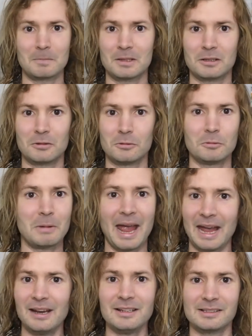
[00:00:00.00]
to
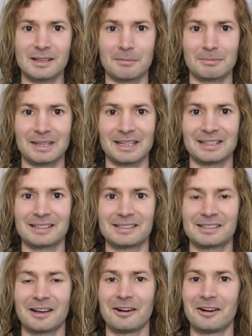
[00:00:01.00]
edit something.
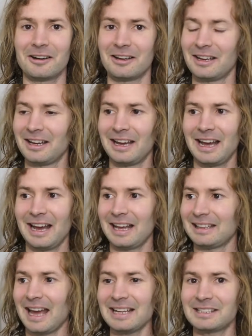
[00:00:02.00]
So
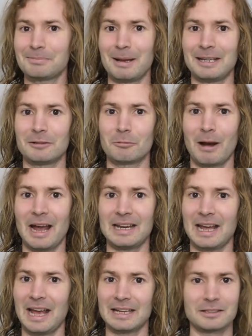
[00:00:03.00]
that's been
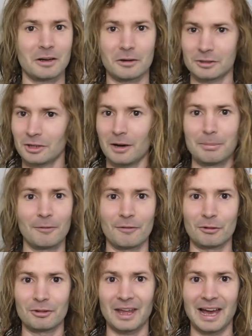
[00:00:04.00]
great. And on top of
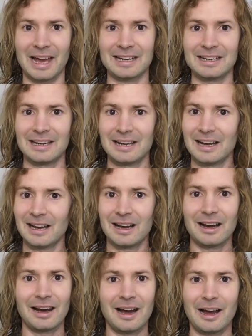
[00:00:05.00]
all that,
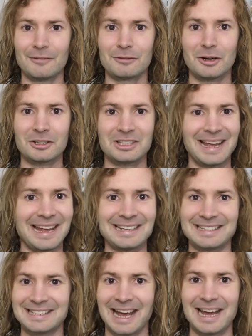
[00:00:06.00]
I've got to
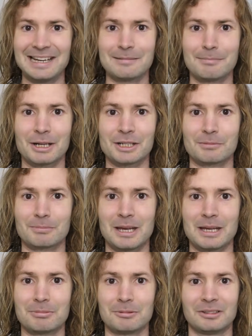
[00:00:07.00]
entertain a bunch of
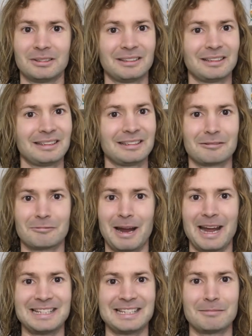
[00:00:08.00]
people.
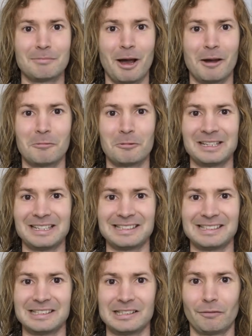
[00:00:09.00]
Granted, my
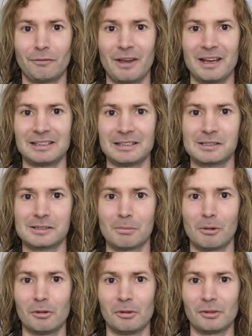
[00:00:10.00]
audience is fairly
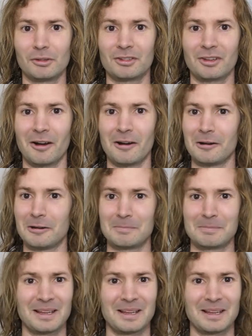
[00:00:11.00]
small, so